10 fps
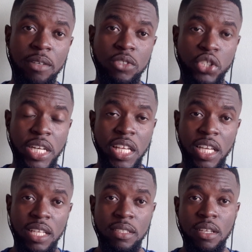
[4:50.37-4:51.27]
training
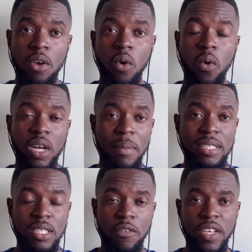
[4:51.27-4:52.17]
in oral and
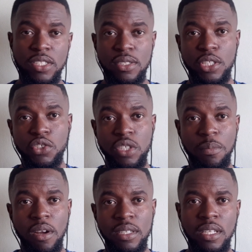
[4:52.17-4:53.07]
maxillofacial surgery
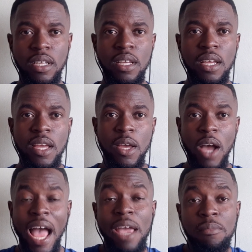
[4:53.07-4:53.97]
abroad.
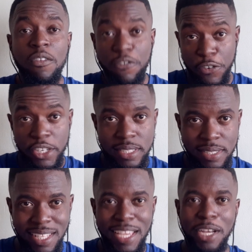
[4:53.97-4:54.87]
I am the
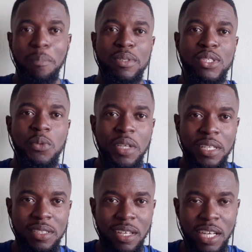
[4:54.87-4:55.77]
first here
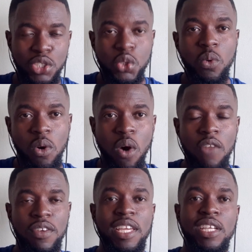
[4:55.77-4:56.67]
pursuing a dual
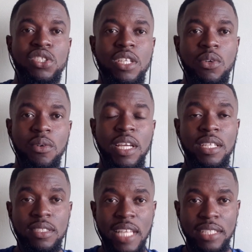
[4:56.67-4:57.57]
qualification
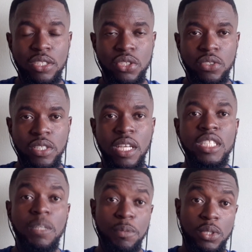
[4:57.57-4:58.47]
in dentistry
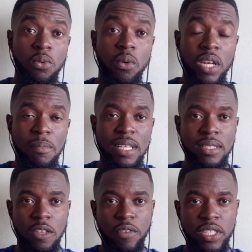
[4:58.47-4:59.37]
to pursue oral and
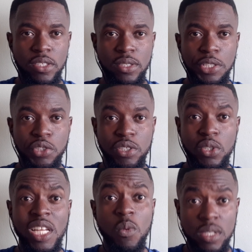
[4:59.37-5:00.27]
maxillofacial surgery. So
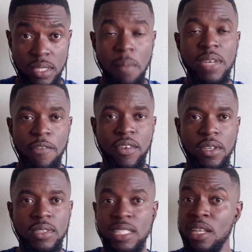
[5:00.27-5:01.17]
there was some
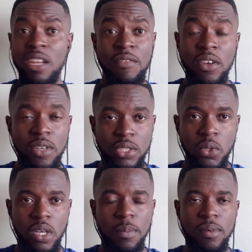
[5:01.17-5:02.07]
difficulties. I'm not even going to
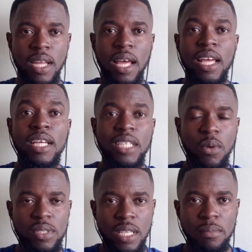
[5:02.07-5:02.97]
joke about that. There
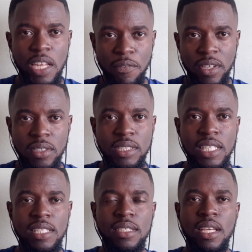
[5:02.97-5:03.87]
were some
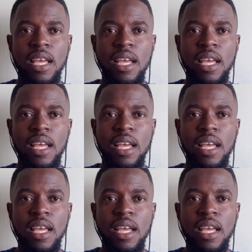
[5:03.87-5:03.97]
difficulties.